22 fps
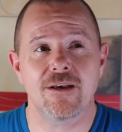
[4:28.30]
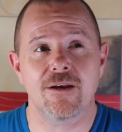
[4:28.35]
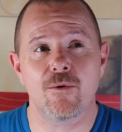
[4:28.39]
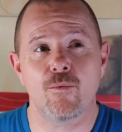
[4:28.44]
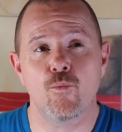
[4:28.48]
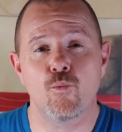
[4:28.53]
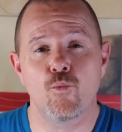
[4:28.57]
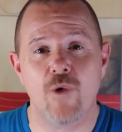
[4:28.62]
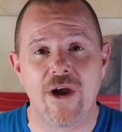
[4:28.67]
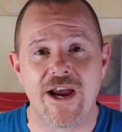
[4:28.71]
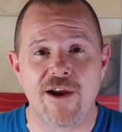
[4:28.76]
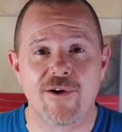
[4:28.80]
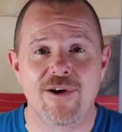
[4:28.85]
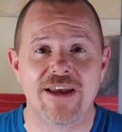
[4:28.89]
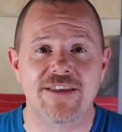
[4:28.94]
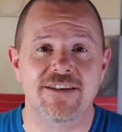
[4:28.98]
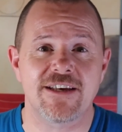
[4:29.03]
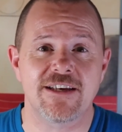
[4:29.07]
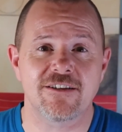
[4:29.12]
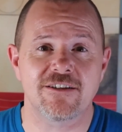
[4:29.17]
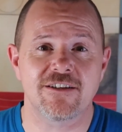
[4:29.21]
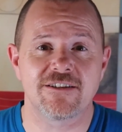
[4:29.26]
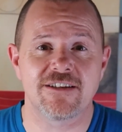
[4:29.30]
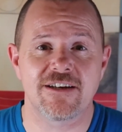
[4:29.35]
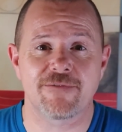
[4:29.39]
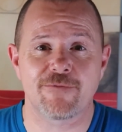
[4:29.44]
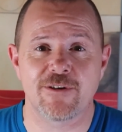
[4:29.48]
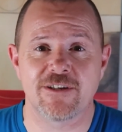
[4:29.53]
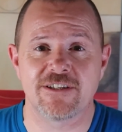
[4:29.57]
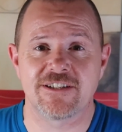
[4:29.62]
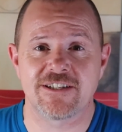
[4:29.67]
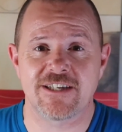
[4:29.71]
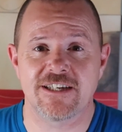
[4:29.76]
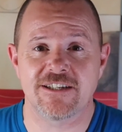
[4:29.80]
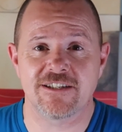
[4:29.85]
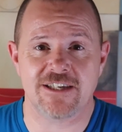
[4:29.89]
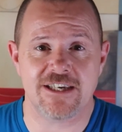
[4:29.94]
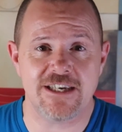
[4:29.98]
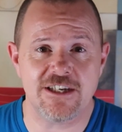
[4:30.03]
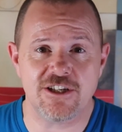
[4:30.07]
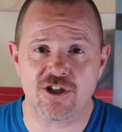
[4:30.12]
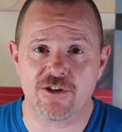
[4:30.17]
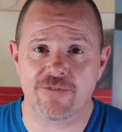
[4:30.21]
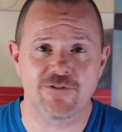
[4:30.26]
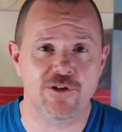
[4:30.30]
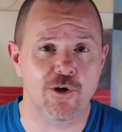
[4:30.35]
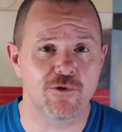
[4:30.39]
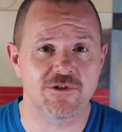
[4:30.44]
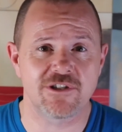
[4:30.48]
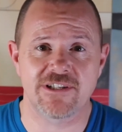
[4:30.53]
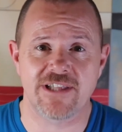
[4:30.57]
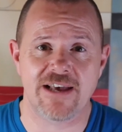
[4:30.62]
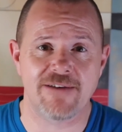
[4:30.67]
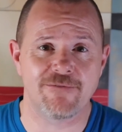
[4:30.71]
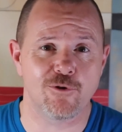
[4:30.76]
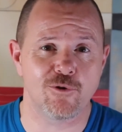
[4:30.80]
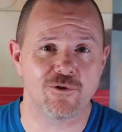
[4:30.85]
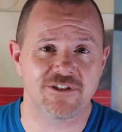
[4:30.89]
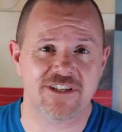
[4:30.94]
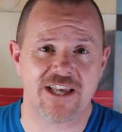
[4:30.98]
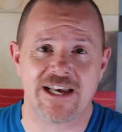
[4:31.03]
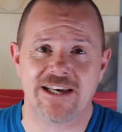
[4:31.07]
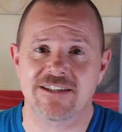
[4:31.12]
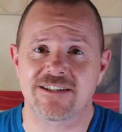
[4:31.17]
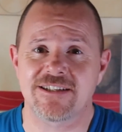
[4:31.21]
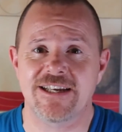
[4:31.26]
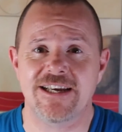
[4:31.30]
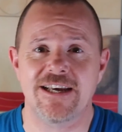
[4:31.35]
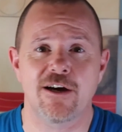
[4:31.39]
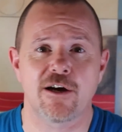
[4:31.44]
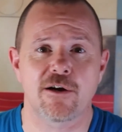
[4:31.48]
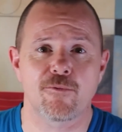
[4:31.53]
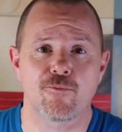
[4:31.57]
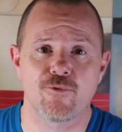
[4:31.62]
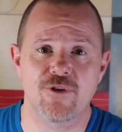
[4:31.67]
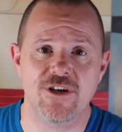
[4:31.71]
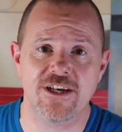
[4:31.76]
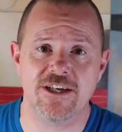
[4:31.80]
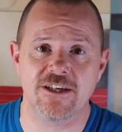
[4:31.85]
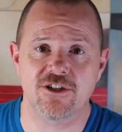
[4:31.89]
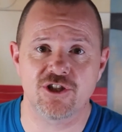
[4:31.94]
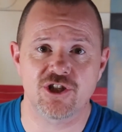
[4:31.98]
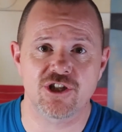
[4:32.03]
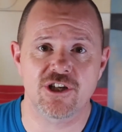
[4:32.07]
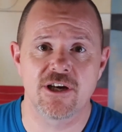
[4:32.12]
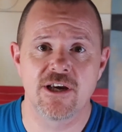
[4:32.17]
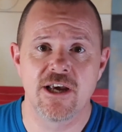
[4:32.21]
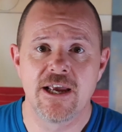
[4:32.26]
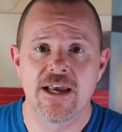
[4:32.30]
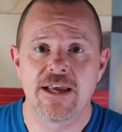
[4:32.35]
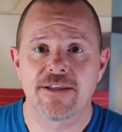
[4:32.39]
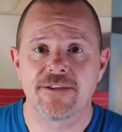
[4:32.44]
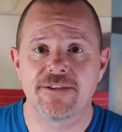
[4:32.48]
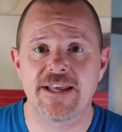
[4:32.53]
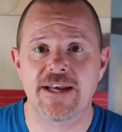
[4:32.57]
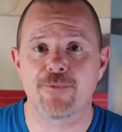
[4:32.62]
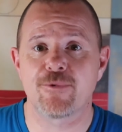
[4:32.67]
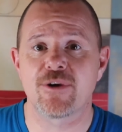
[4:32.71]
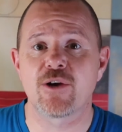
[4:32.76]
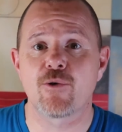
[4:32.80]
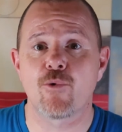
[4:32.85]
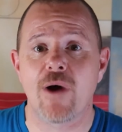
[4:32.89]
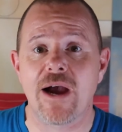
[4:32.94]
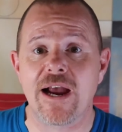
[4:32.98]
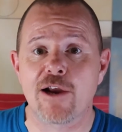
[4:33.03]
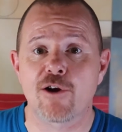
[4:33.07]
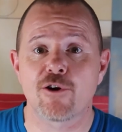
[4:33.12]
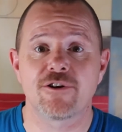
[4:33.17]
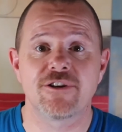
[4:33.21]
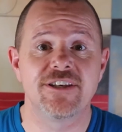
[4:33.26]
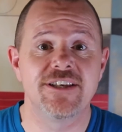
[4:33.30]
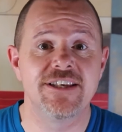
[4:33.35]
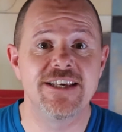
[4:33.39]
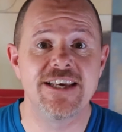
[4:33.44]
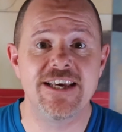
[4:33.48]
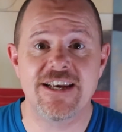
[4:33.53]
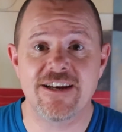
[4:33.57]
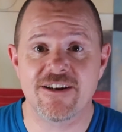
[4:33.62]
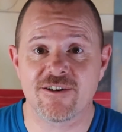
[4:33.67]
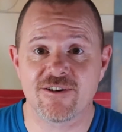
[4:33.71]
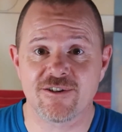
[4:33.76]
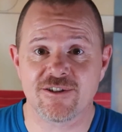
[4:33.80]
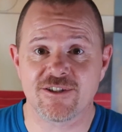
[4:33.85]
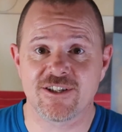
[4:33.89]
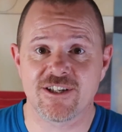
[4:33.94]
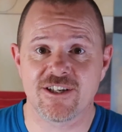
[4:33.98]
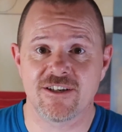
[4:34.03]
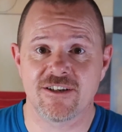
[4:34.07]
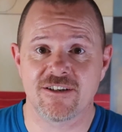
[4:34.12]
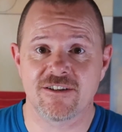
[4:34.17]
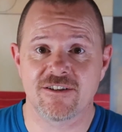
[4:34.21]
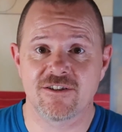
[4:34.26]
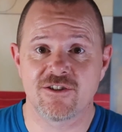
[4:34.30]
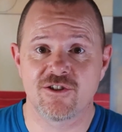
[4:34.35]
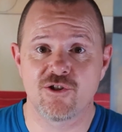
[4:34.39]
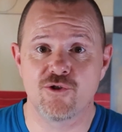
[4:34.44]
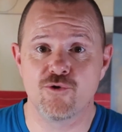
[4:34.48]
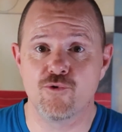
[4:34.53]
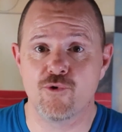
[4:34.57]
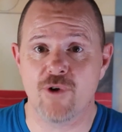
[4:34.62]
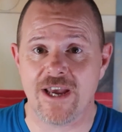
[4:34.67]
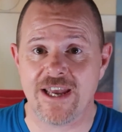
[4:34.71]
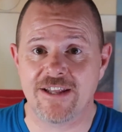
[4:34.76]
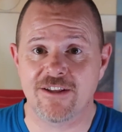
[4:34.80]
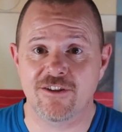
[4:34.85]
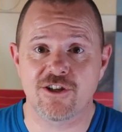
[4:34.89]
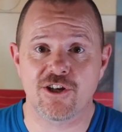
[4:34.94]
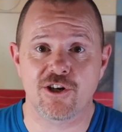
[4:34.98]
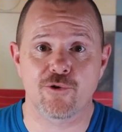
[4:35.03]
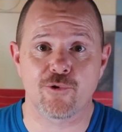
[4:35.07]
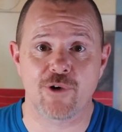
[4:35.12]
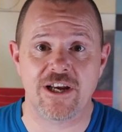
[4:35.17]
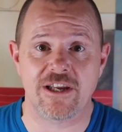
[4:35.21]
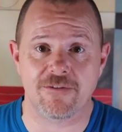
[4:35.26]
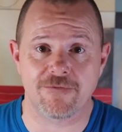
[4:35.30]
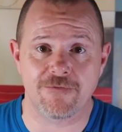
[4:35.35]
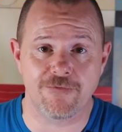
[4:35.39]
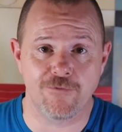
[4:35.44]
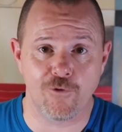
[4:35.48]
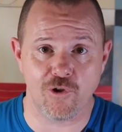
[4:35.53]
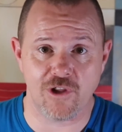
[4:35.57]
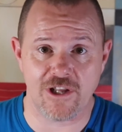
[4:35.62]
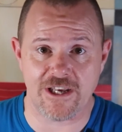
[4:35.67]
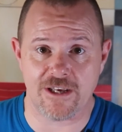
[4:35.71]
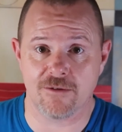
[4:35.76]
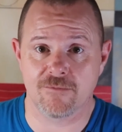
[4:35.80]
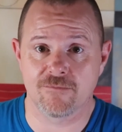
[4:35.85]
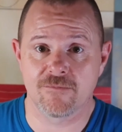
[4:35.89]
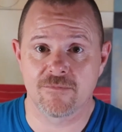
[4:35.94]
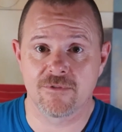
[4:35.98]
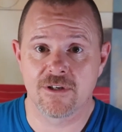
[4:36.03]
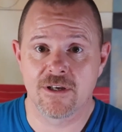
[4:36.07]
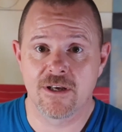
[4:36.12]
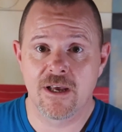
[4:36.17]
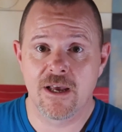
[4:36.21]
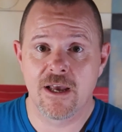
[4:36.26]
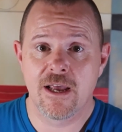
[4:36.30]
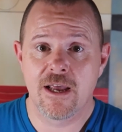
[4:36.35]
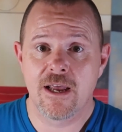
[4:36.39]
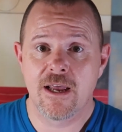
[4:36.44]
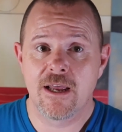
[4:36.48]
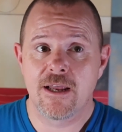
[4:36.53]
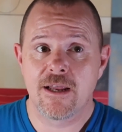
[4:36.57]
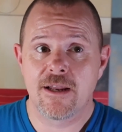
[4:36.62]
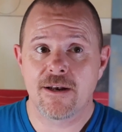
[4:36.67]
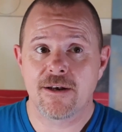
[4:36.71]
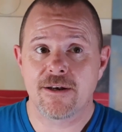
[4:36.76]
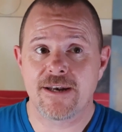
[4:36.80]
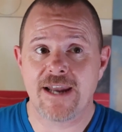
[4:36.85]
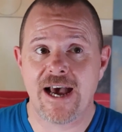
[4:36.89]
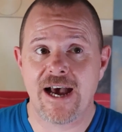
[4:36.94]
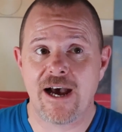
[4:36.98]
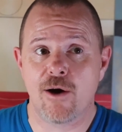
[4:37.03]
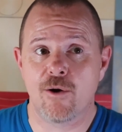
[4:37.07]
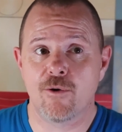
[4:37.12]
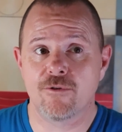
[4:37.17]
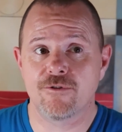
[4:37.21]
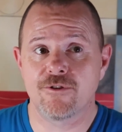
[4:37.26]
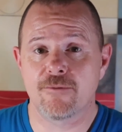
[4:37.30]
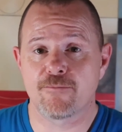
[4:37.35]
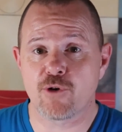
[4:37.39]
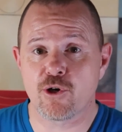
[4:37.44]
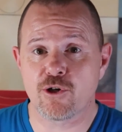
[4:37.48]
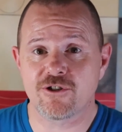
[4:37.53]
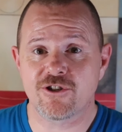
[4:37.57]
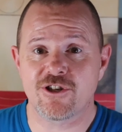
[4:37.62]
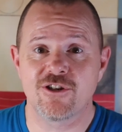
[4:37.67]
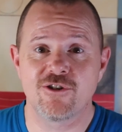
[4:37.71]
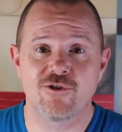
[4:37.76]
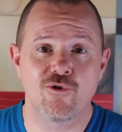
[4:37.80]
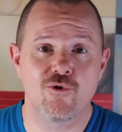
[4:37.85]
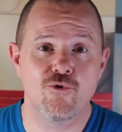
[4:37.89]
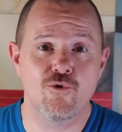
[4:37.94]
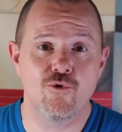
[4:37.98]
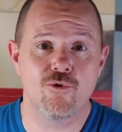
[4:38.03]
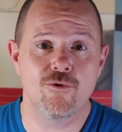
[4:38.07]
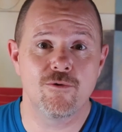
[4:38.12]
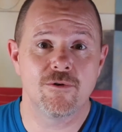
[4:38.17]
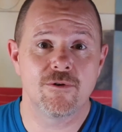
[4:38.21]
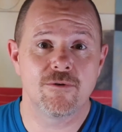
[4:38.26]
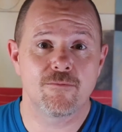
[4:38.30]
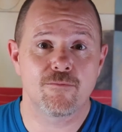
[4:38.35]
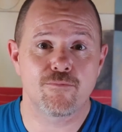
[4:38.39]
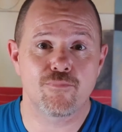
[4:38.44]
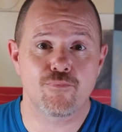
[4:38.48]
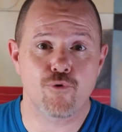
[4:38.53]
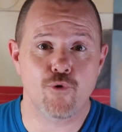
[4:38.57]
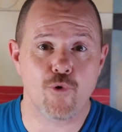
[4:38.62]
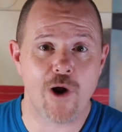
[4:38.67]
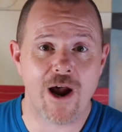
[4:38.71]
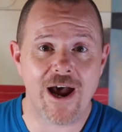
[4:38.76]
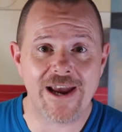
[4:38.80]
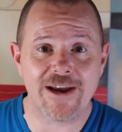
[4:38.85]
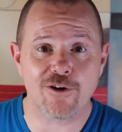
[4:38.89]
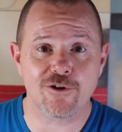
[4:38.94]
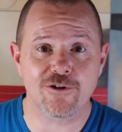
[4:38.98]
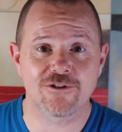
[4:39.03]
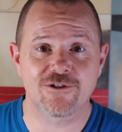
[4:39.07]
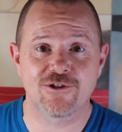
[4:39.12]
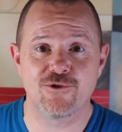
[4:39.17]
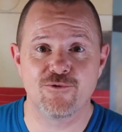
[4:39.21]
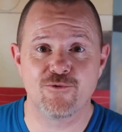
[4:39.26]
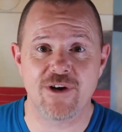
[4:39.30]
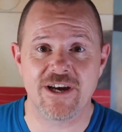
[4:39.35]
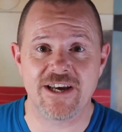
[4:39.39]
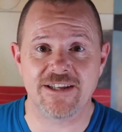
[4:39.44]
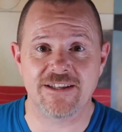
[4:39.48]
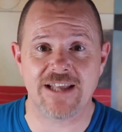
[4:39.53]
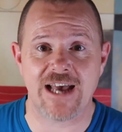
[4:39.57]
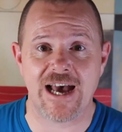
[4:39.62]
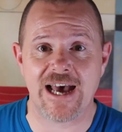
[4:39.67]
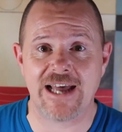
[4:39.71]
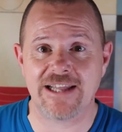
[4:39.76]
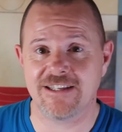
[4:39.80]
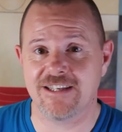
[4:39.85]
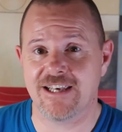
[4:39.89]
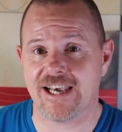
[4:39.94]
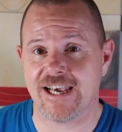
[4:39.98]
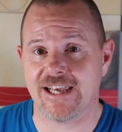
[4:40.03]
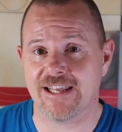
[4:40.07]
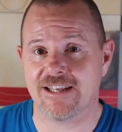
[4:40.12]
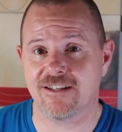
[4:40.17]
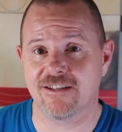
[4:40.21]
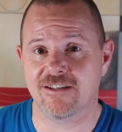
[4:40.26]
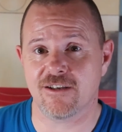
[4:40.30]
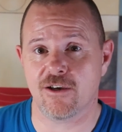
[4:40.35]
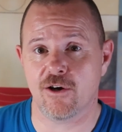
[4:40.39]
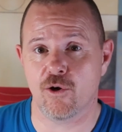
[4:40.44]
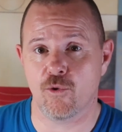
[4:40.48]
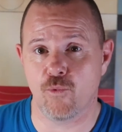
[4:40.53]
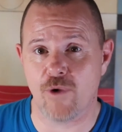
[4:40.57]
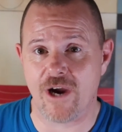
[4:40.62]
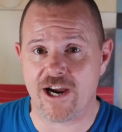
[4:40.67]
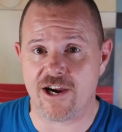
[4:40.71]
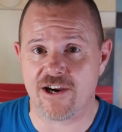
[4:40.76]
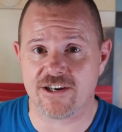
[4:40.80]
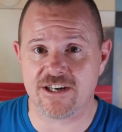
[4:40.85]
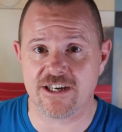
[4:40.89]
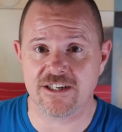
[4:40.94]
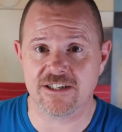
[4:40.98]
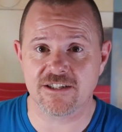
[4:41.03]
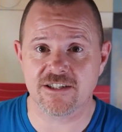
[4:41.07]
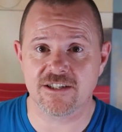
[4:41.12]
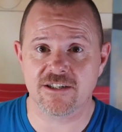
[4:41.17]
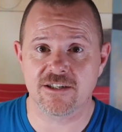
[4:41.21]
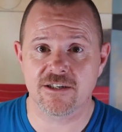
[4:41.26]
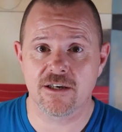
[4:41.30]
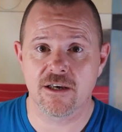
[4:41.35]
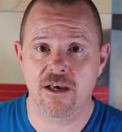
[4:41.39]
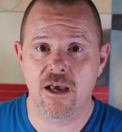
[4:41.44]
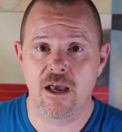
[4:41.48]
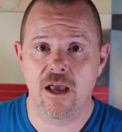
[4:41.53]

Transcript: where I think the difference is, each of those levels, as they are reached, they require years to integrate fully. Now, the person who prior to it had gained awareness